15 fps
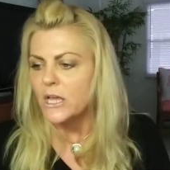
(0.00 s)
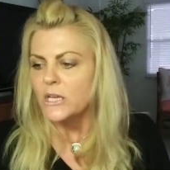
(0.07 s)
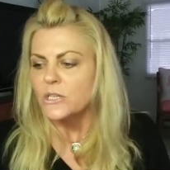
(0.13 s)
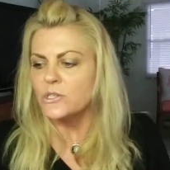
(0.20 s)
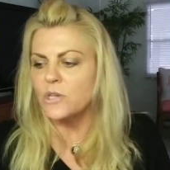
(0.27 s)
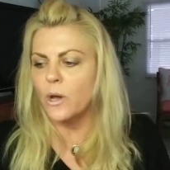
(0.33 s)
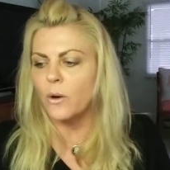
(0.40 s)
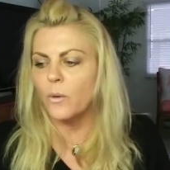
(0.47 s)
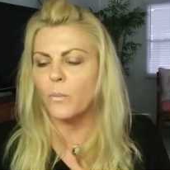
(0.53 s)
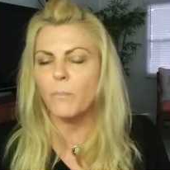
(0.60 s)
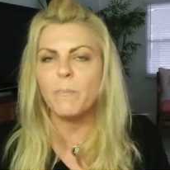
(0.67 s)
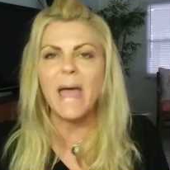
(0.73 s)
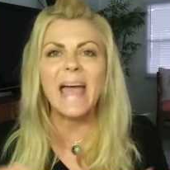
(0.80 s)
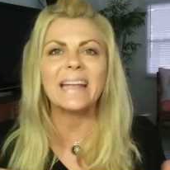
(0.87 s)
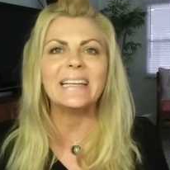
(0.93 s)
So
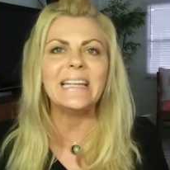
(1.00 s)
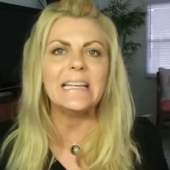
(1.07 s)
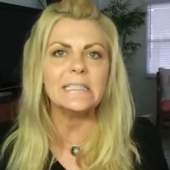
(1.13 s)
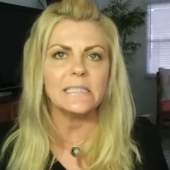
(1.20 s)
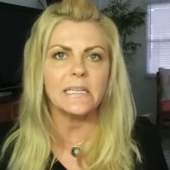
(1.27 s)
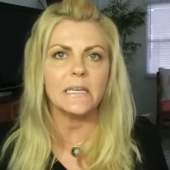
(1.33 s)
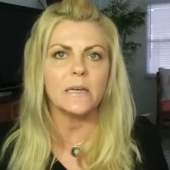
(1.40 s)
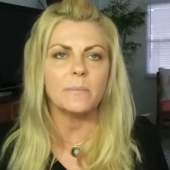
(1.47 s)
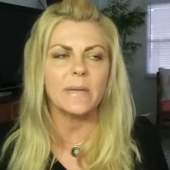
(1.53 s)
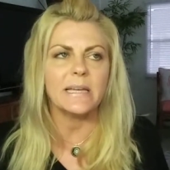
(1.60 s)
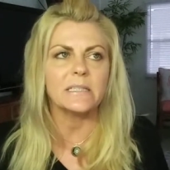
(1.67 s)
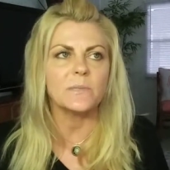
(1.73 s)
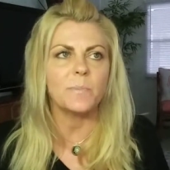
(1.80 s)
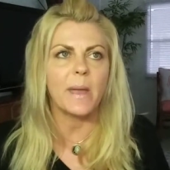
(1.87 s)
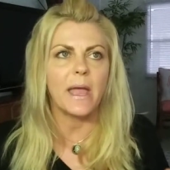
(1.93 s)
magnesium
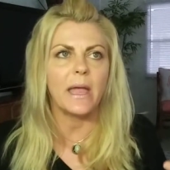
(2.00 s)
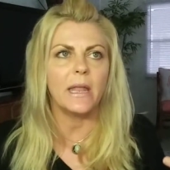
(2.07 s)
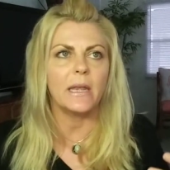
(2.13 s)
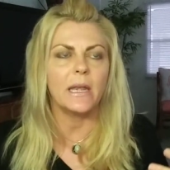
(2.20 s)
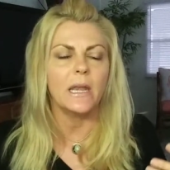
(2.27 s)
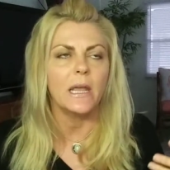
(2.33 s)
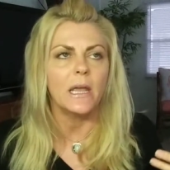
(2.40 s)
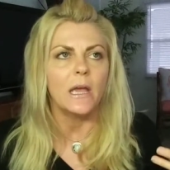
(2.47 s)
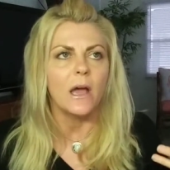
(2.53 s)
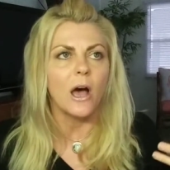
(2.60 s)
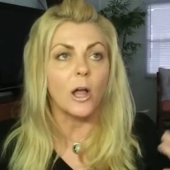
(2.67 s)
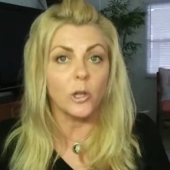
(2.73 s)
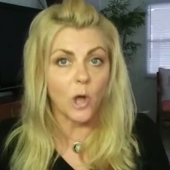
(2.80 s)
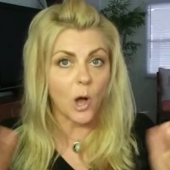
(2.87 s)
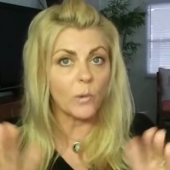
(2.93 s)
has been,
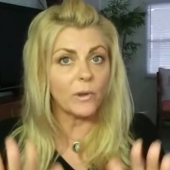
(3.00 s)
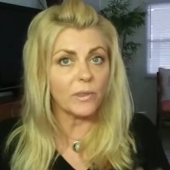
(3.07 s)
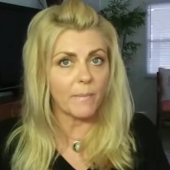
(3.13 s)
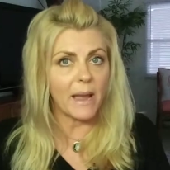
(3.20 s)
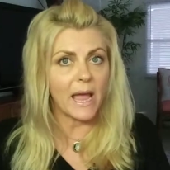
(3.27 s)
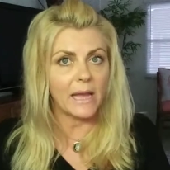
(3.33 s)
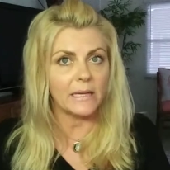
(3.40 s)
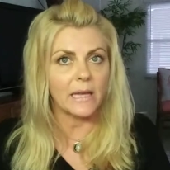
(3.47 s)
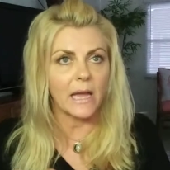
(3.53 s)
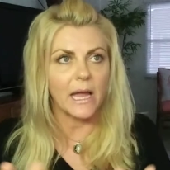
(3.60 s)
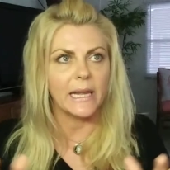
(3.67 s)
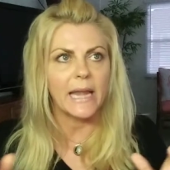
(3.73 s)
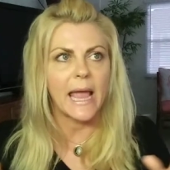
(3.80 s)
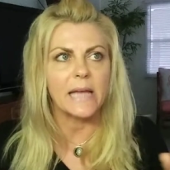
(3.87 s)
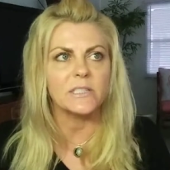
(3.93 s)
along with my
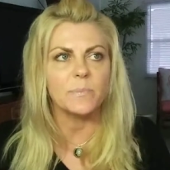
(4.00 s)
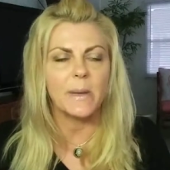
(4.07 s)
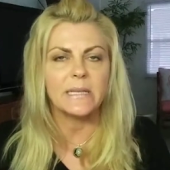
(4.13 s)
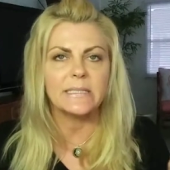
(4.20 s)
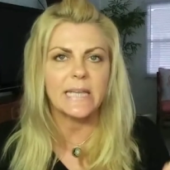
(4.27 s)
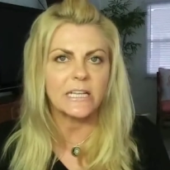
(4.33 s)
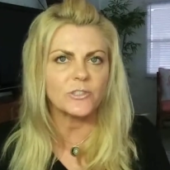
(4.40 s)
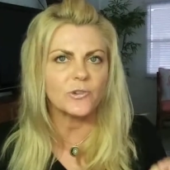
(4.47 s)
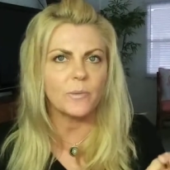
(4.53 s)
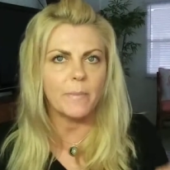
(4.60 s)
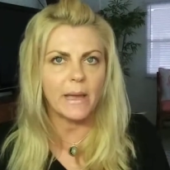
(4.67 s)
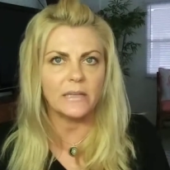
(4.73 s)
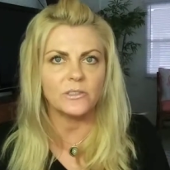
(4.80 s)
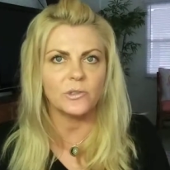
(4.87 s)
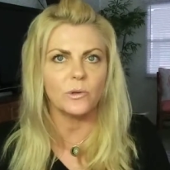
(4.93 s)
iodine, has been
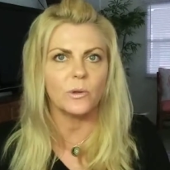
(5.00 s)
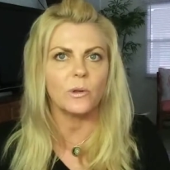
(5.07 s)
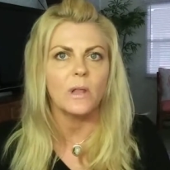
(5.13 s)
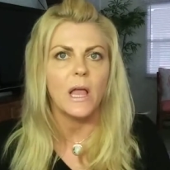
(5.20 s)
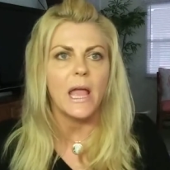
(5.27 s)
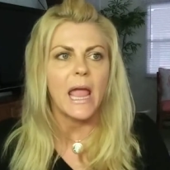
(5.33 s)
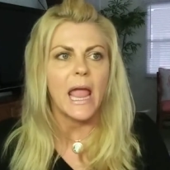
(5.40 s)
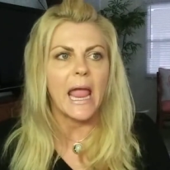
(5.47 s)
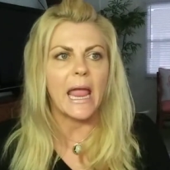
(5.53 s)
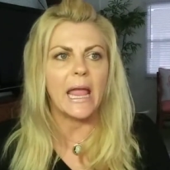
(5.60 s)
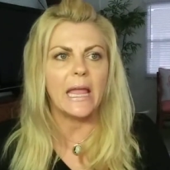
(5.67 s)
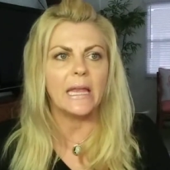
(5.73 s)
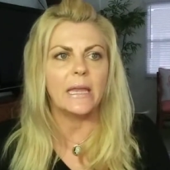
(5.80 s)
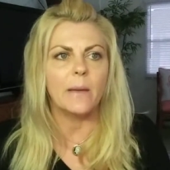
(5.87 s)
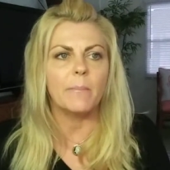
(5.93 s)
detrimental
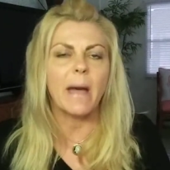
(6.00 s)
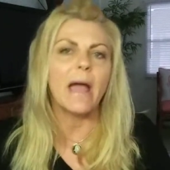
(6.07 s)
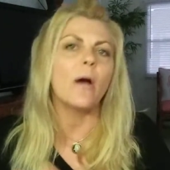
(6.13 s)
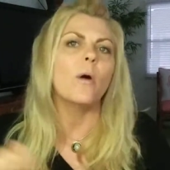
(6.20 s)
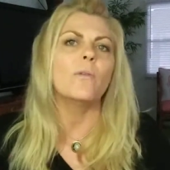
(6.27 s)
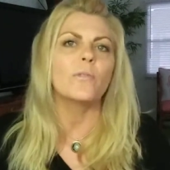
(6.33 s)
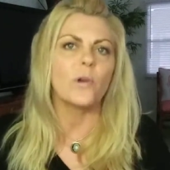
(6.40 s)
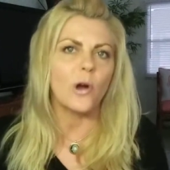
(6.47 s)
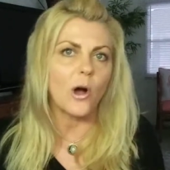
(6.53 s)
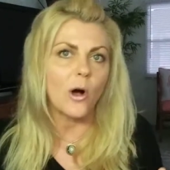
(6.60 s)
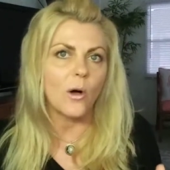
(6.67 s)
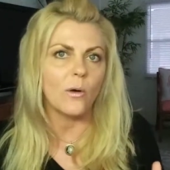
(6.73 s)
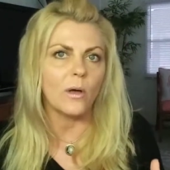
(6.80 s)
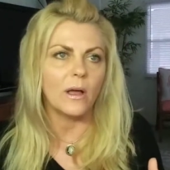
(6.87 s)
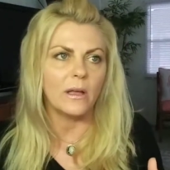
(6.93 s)
in my
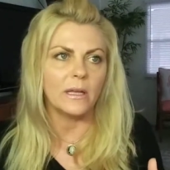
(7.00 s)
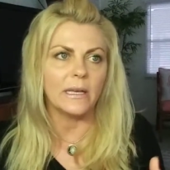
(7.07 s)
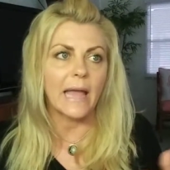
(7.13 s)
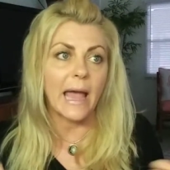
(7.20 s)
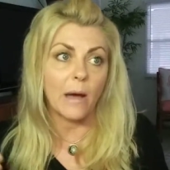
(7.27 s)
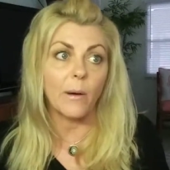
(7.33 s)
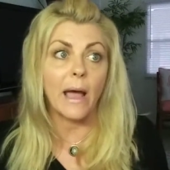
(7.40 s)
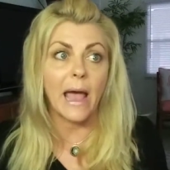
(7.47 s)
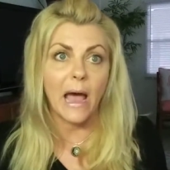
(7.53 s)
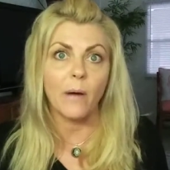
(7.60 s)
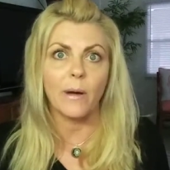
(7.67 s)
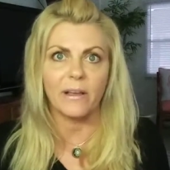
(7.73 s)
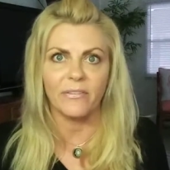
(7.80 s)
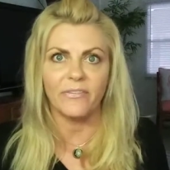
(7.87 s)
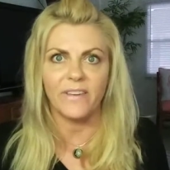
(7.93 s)
overall, in how,
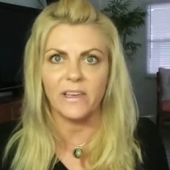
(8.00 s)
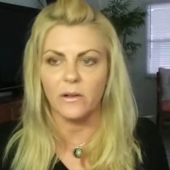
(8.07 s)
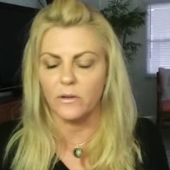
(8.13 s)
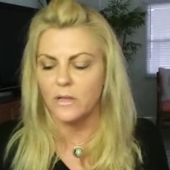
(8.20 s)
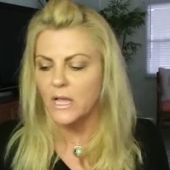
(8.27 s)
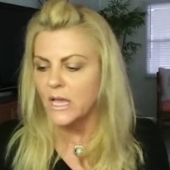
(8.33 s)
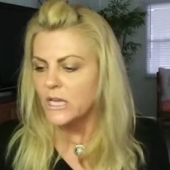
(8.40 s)
how I feel.